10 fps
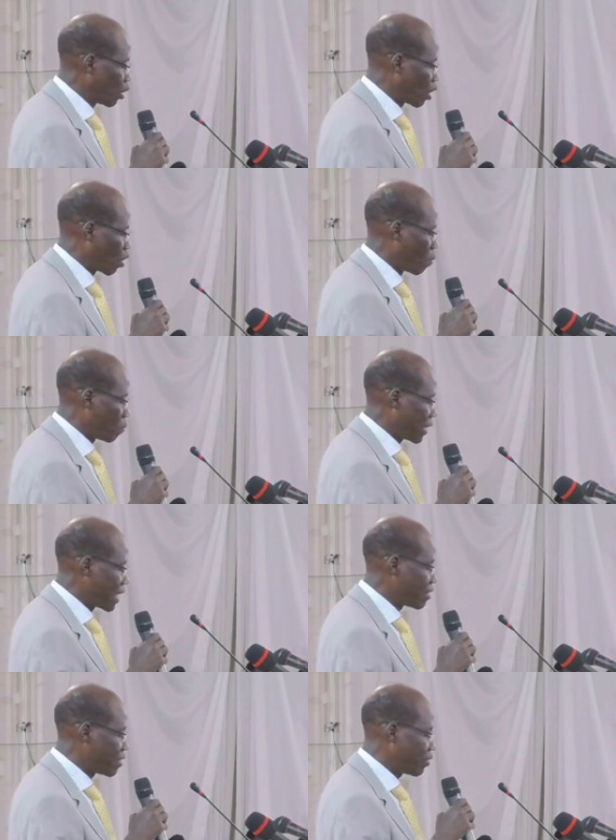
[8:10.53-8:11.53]

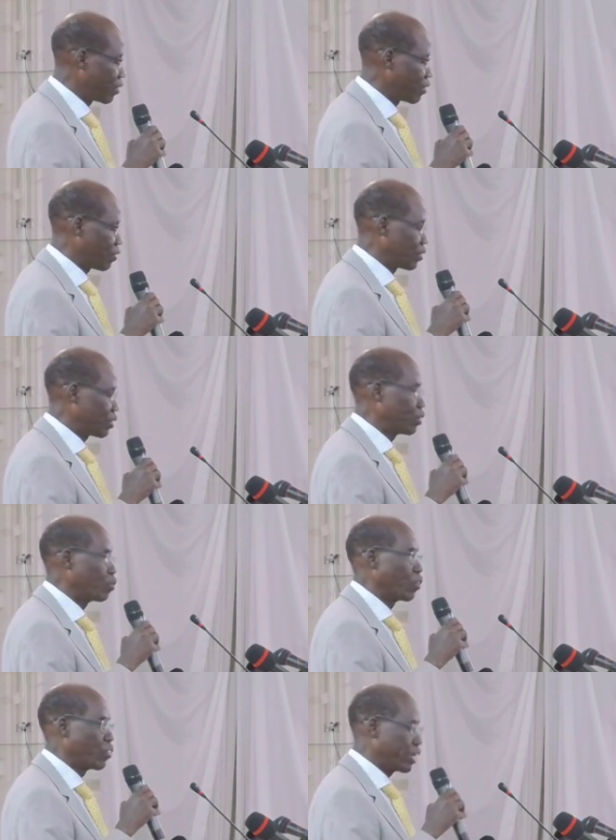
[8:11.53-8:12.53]
comprehensive university
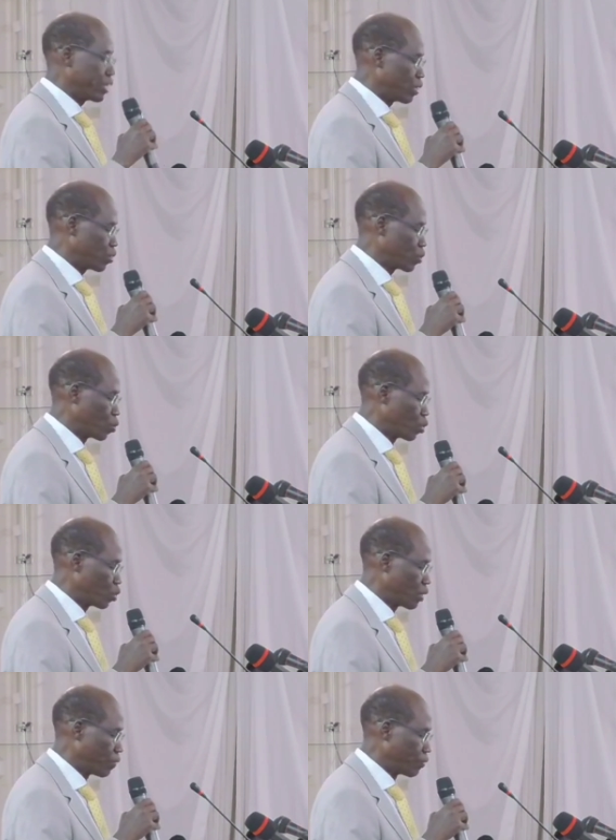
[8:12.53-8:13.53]
with 13 schools
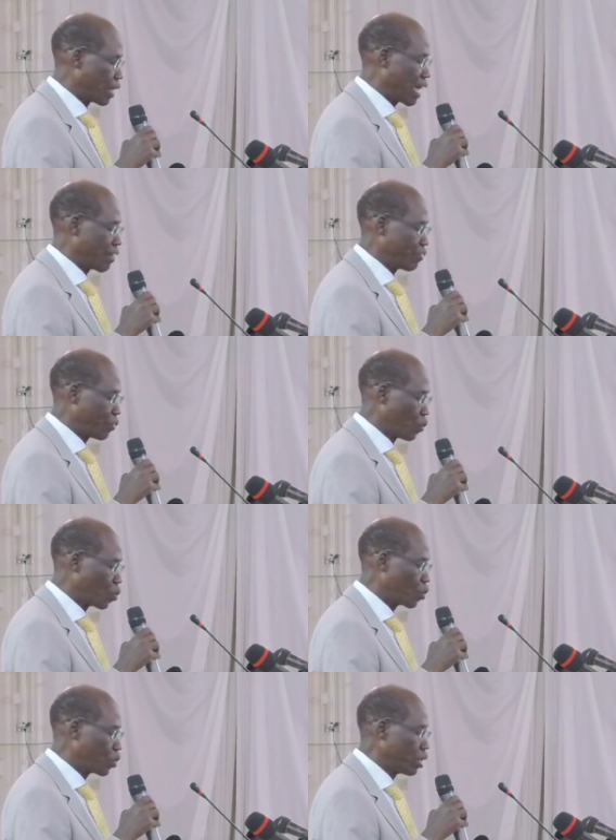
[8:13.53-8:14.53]
and four
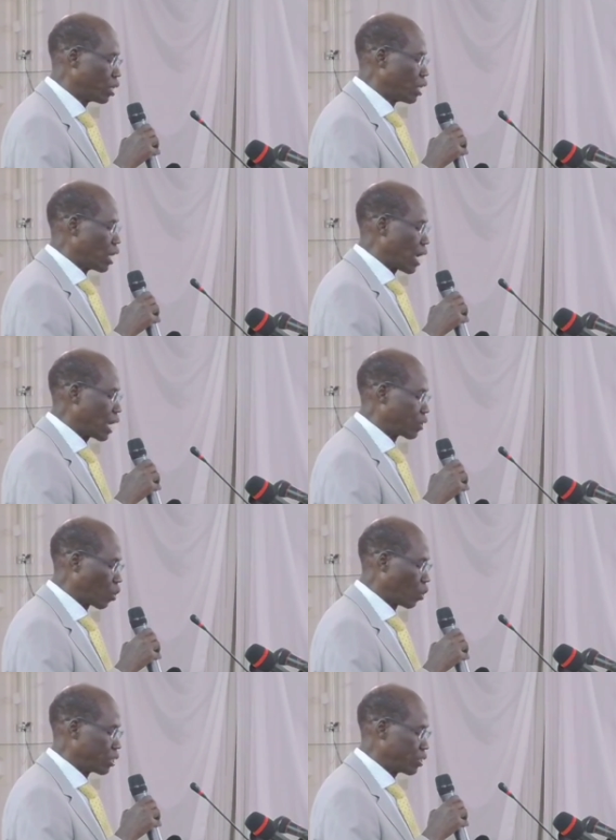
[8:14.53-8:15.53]
and
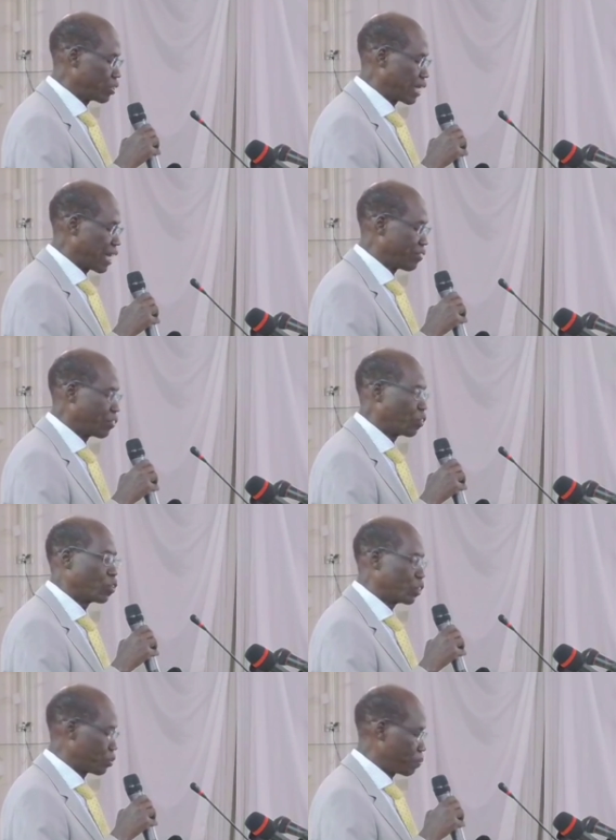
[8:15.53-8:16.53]
colleges and four
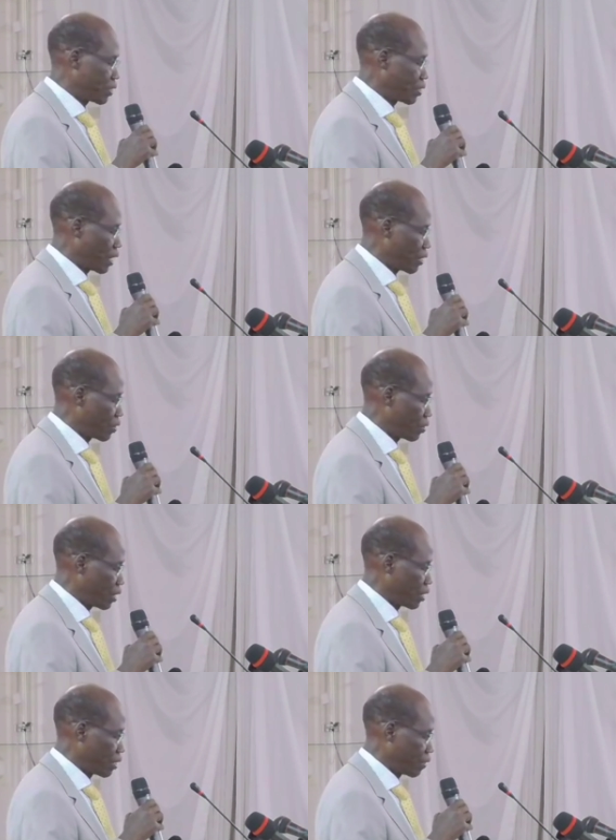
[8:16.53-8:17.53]
specialized
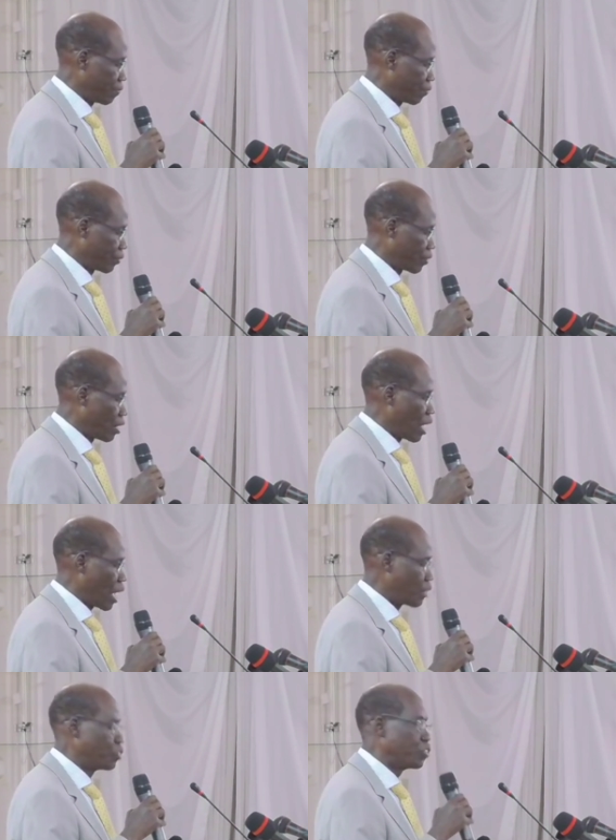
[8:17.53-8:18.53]
centers, a
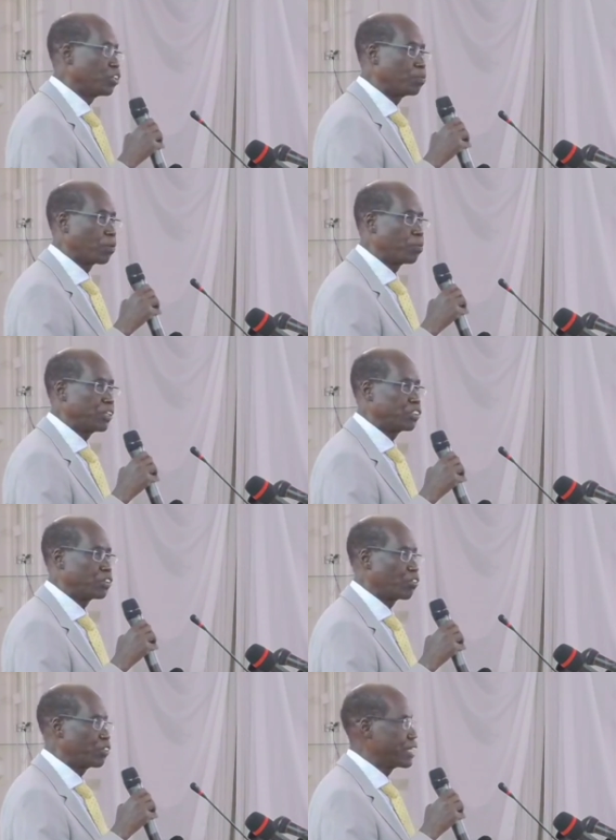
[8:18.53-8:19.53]
student population
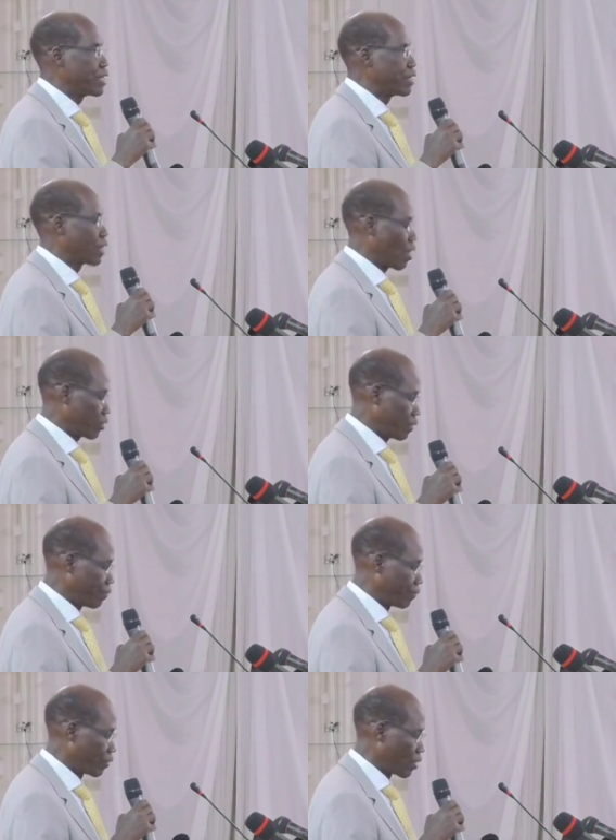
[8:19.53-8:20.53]
of 18,000
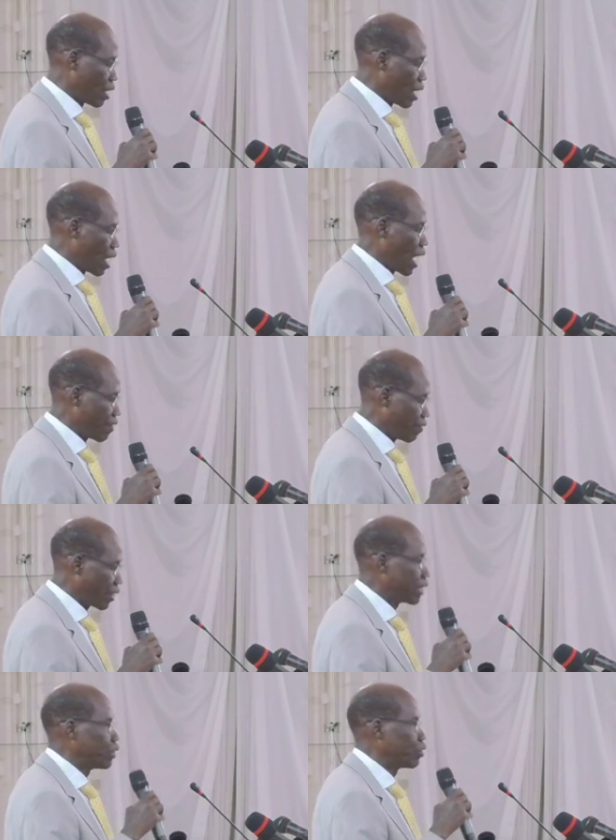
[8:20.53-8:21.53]
and
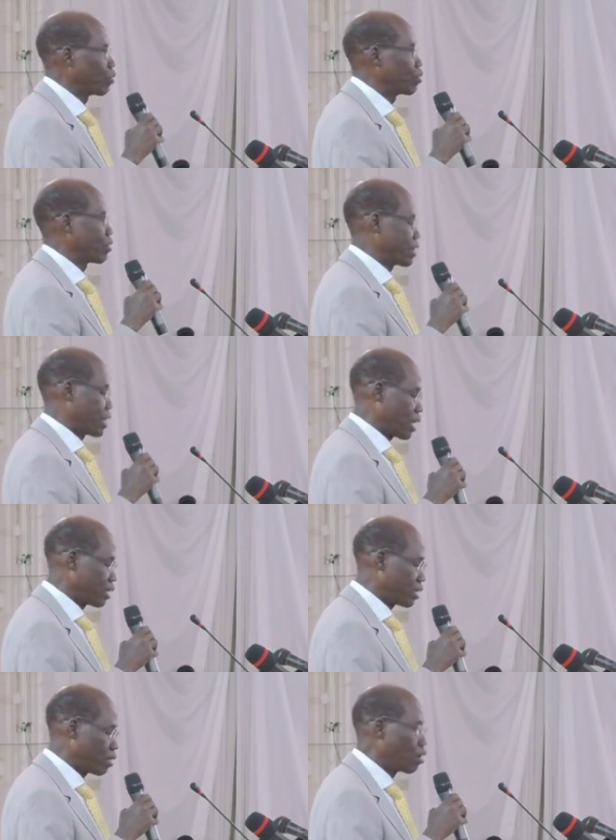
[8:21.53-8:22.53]
faculty of
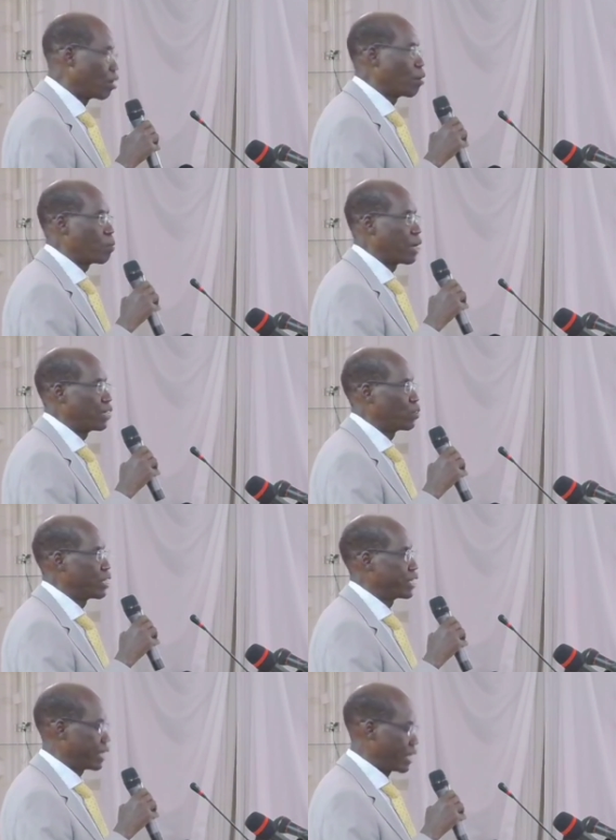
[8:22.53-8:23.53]
700 by
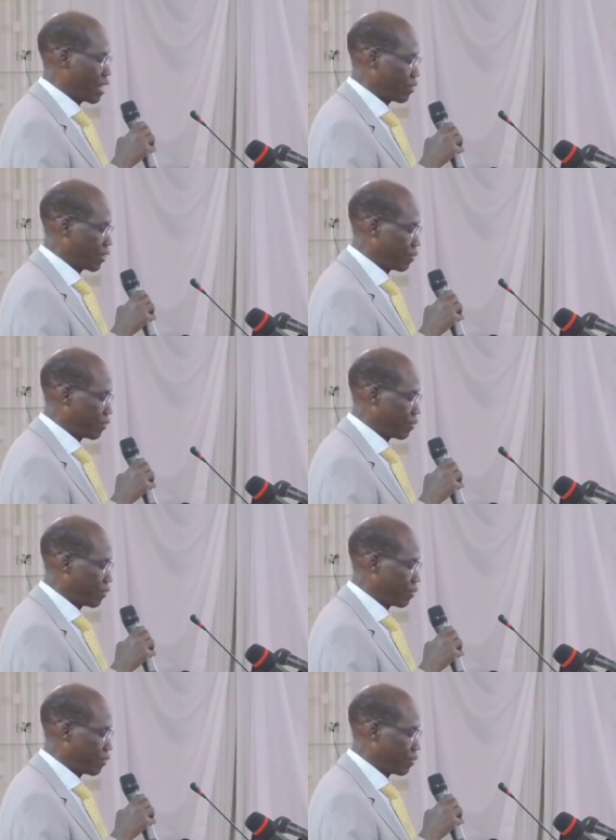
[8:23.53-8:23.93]
2011,